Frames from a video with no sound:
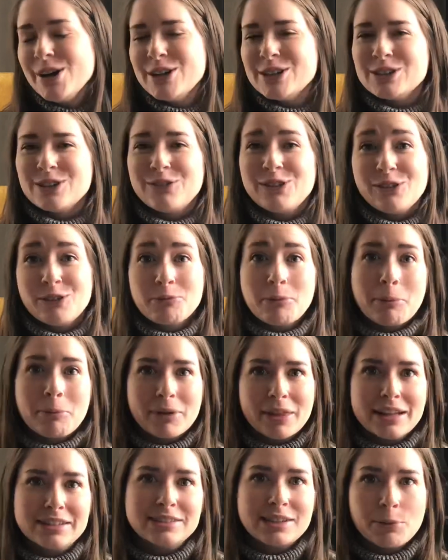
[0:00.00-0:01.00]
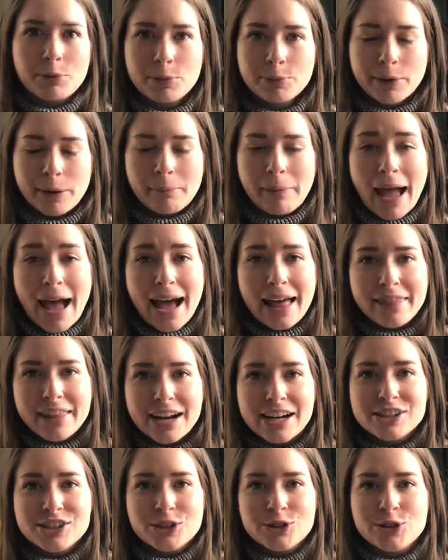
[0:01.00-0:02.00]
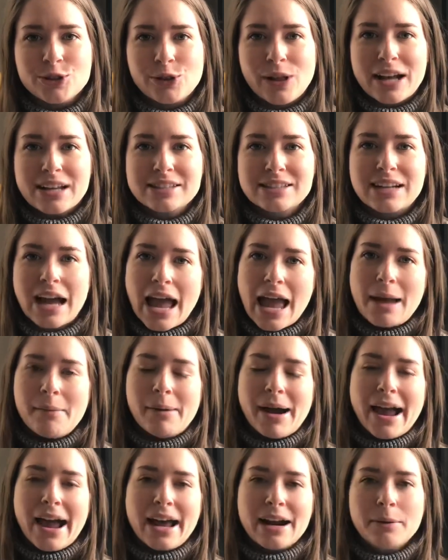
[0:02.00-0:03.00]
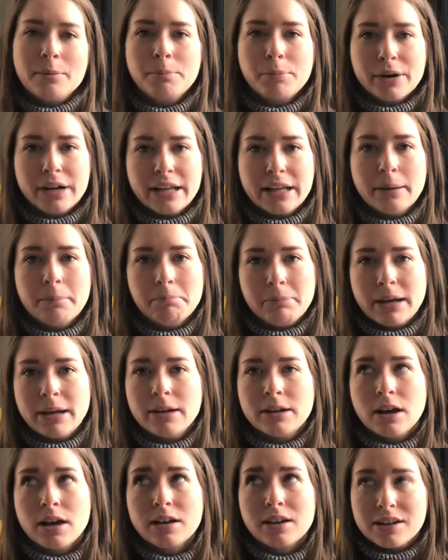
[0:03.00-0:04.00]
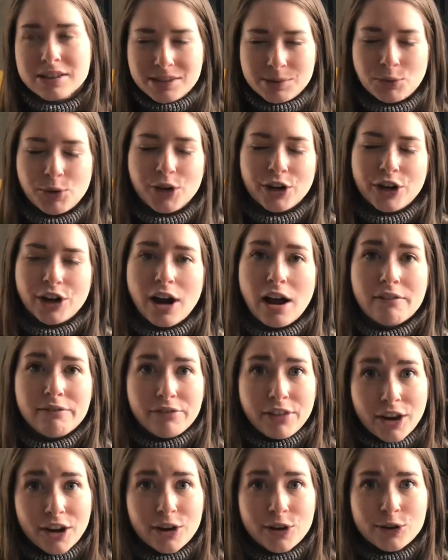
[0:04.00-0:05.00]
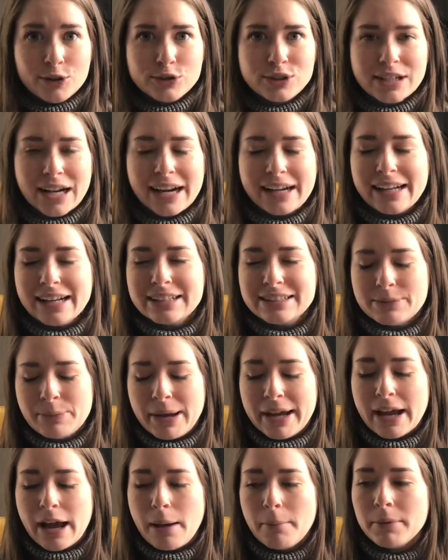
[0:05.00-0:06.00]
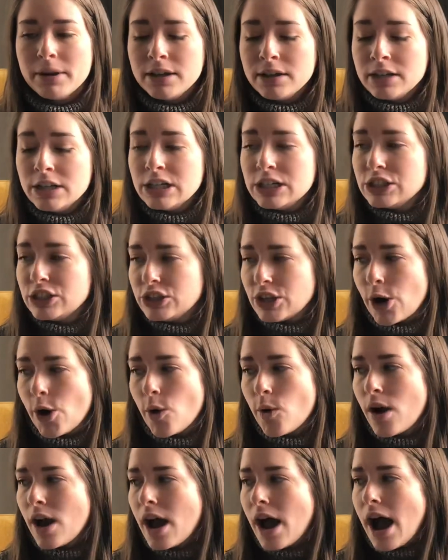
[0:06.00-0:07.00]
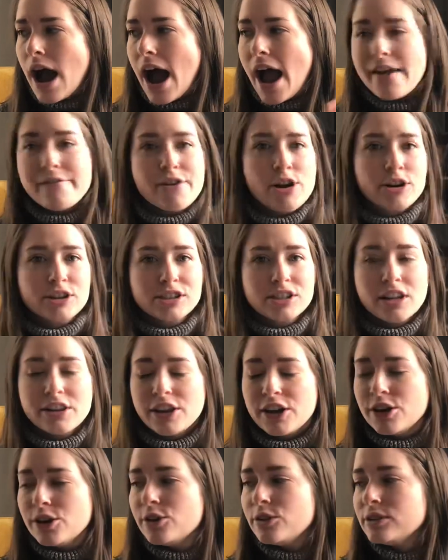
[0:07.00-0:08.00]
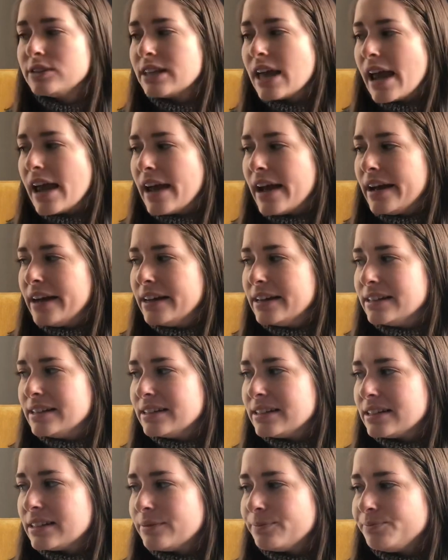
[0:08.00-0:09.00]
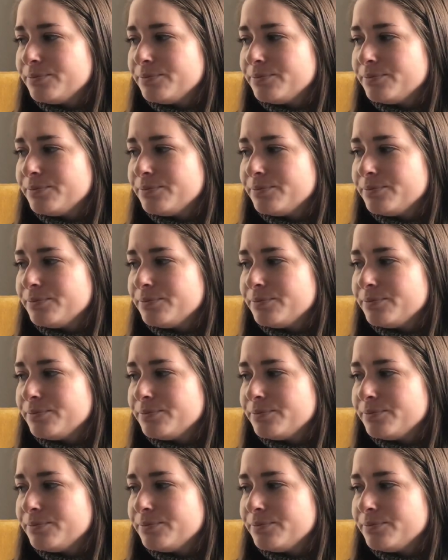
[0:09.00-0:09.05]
So if you remember that double brim hat that I showed you last time, I had a pretty big custom order of those that I needed to make up. So I focused on those, and